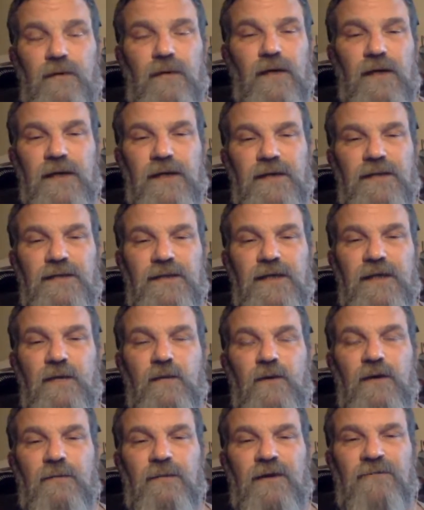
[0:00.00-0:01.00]
like I said,
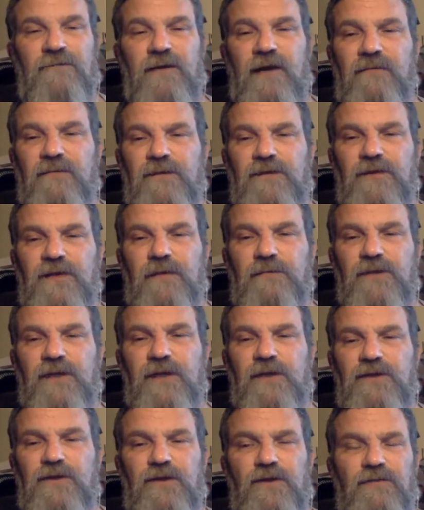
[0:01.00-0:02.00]
one of my favorite
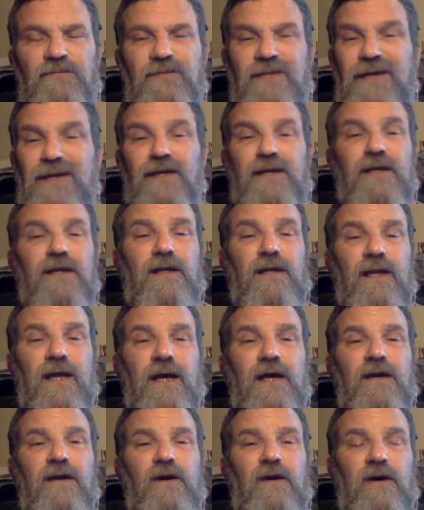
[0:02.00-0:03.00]
subjects, you can find a
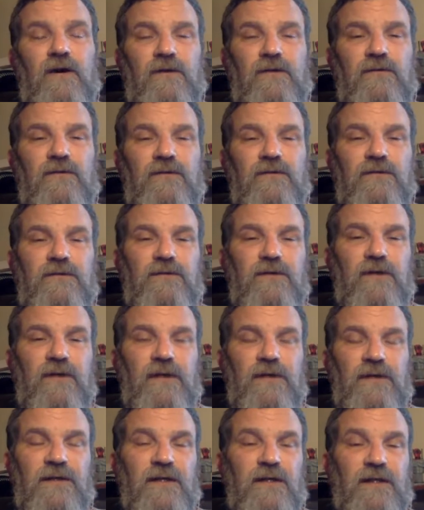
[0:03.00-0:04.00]
lot of articles
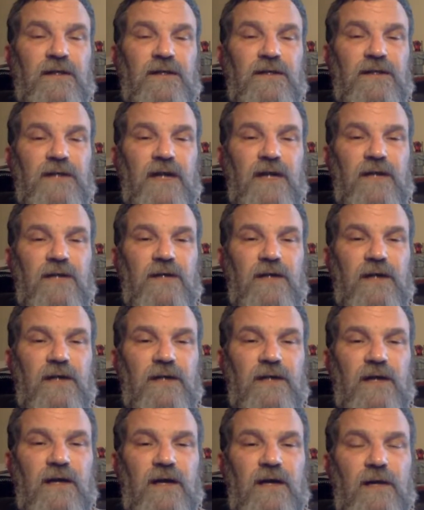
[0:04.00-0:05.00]
on
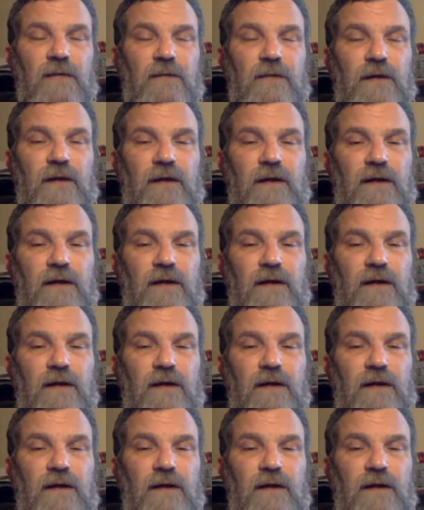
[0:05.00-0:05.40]
geekinsider.com